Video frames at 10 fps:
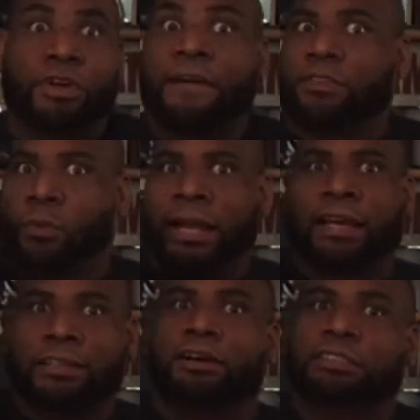You don't have to
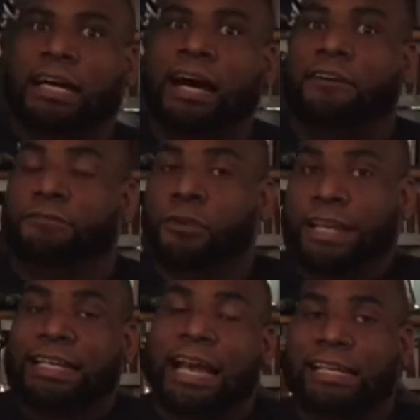wait a long time for
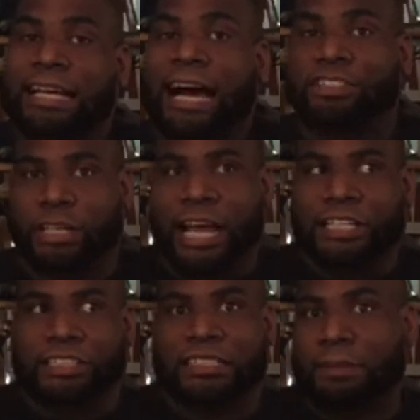any kind of kaiju
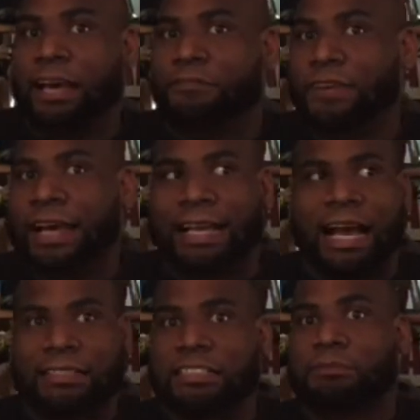action. As a matter of fact,
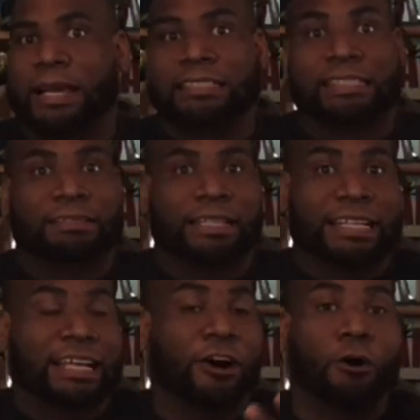Godzilla is basically
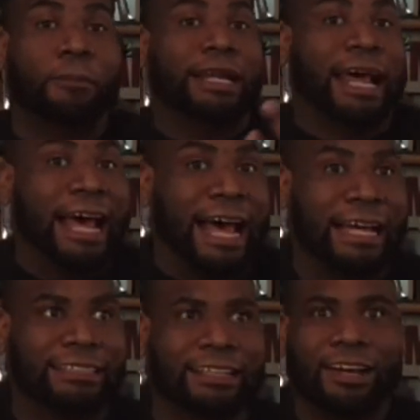in the opening
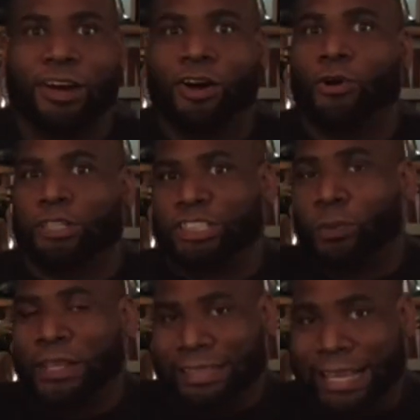act, or
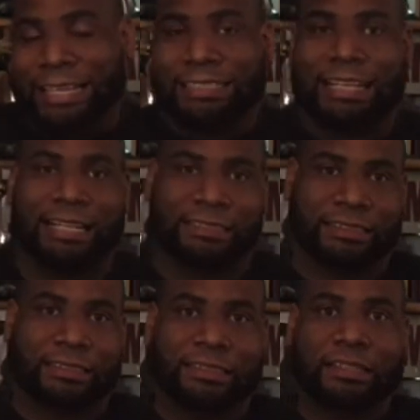so we think is
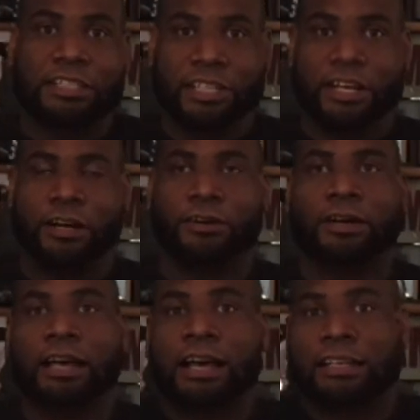Godzilla, you
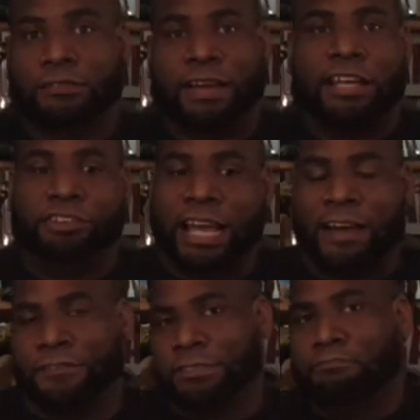know? The fact you
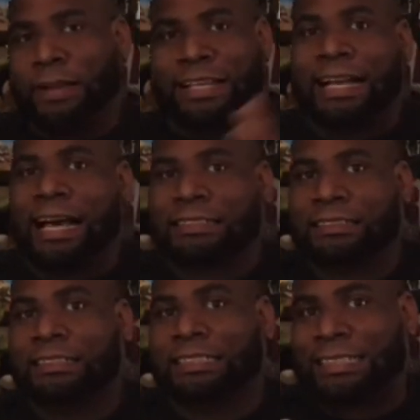have
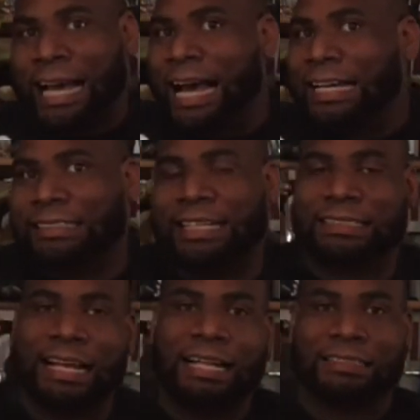Mechagodzilla disguised
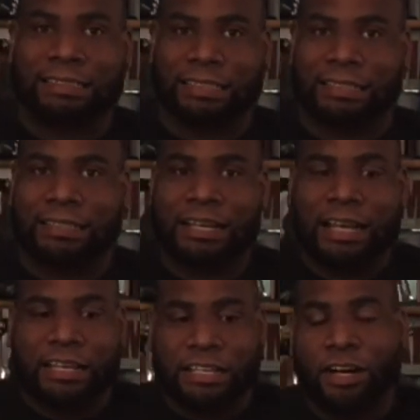as Godzilla,
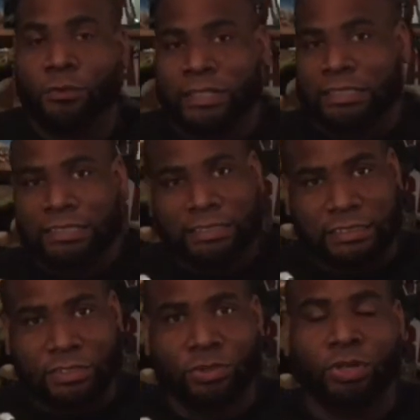you know, with this
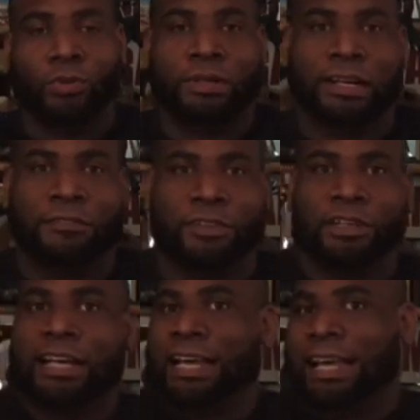suit or
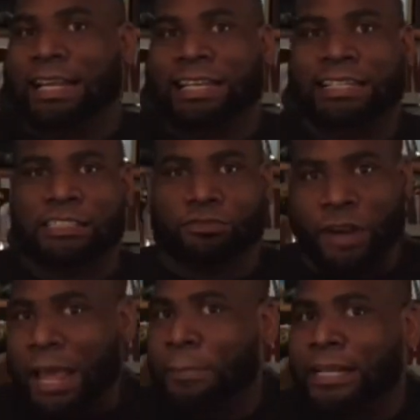whatever, and he just
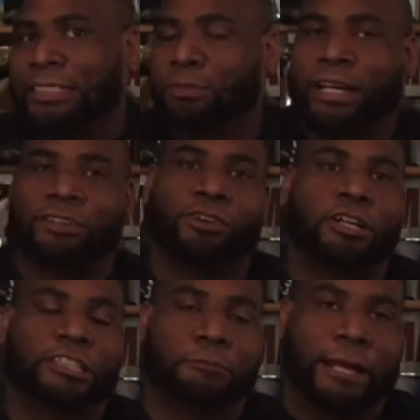rampages his way
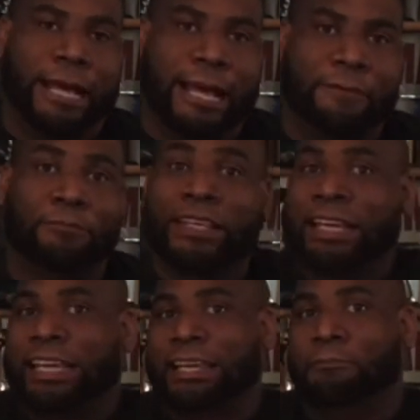across Japan.
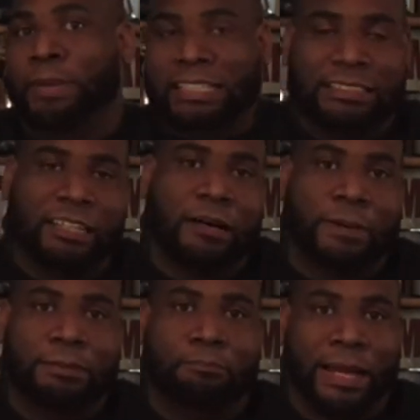He beats
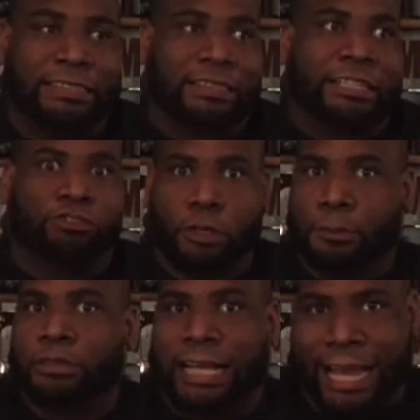up and basically
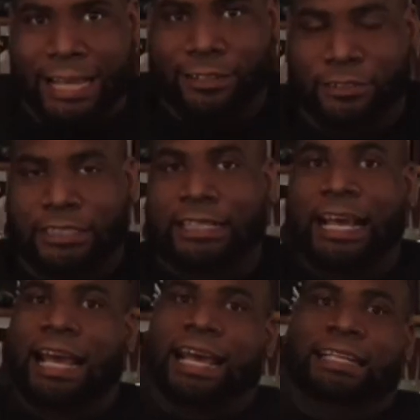cripples Anguirus,
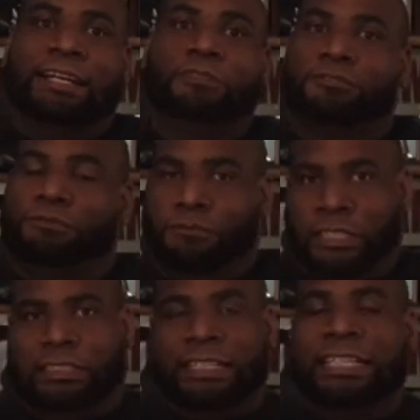and then
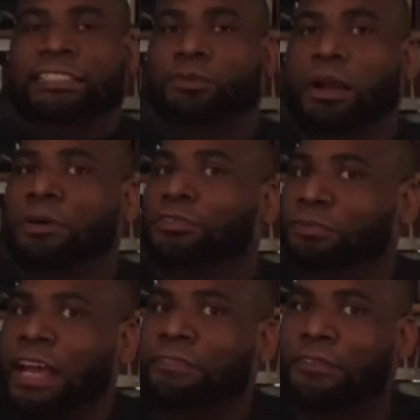which leads to one of the
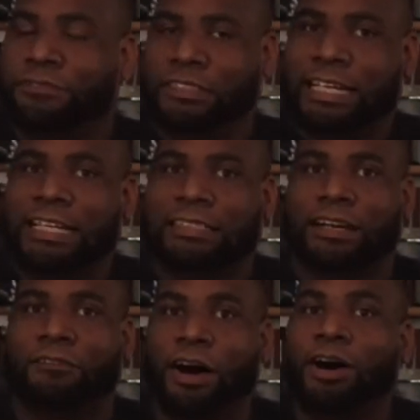most favorite scenes
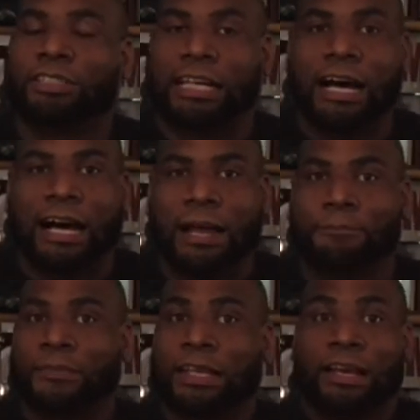of all
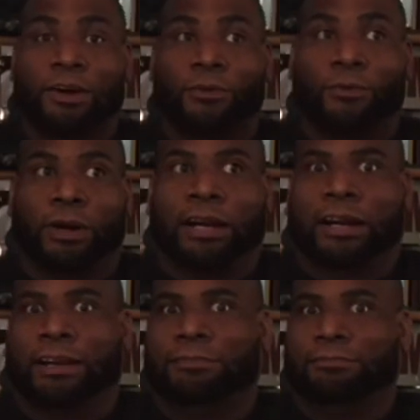time,
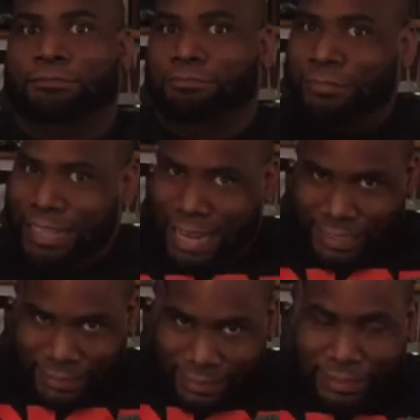where
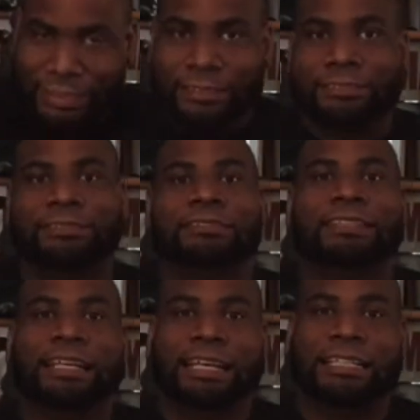Godzilla
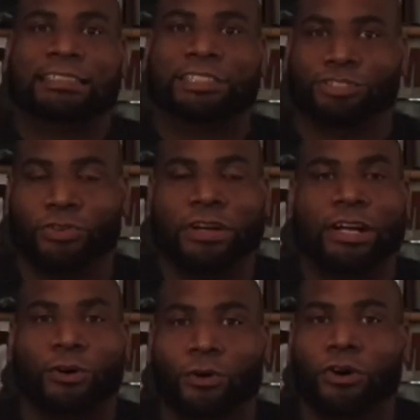is
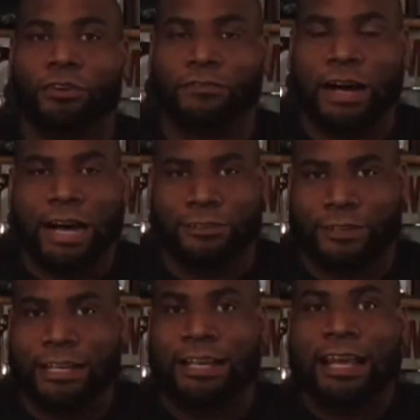destroying an oil
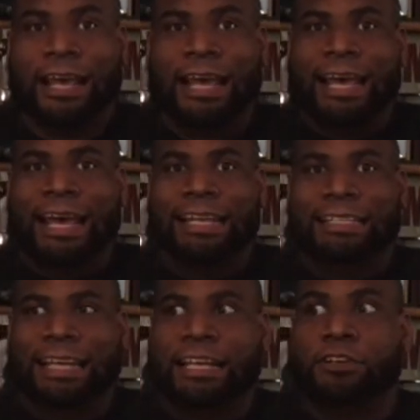refinery,
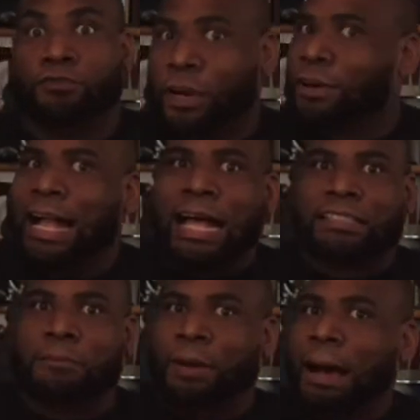and then the real
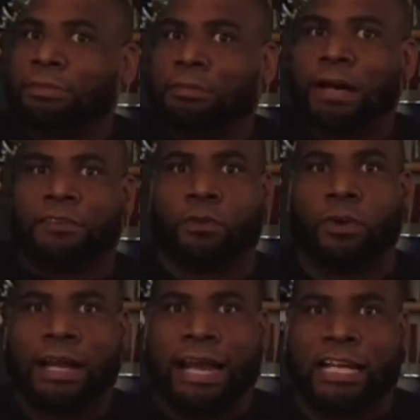Godzilla pops up out of a
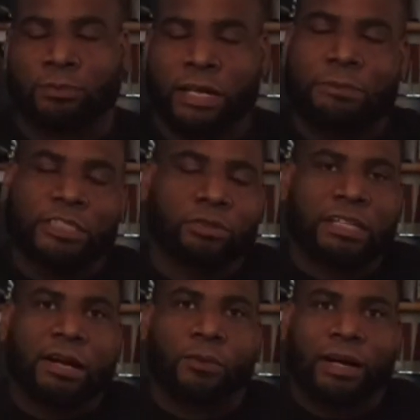warehouse. What he was
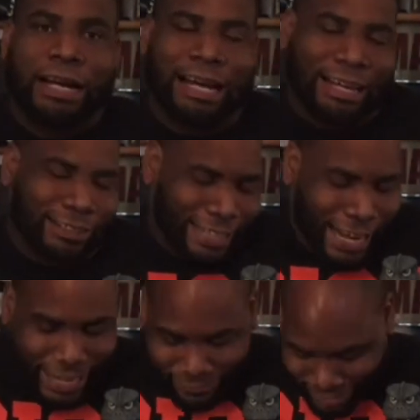doing in that warehouse,
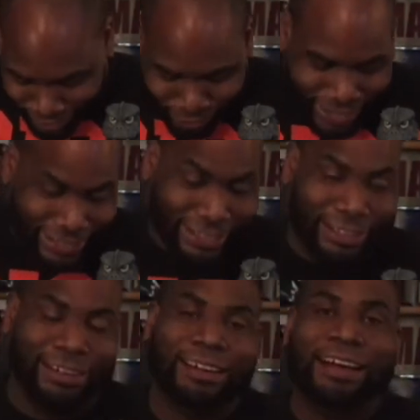I have no idea.